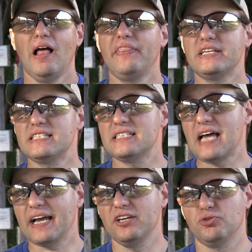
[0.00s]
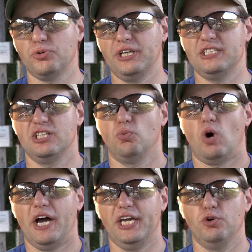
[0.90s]
The second reason
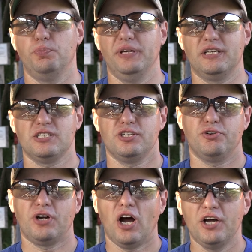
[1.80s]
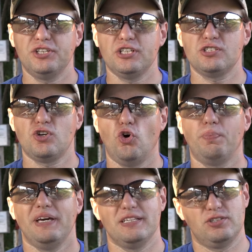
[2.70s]
why it would be considered a hunting
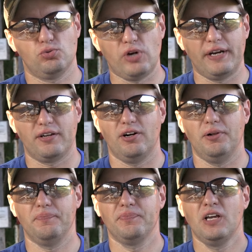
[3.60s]
scope is the reticle.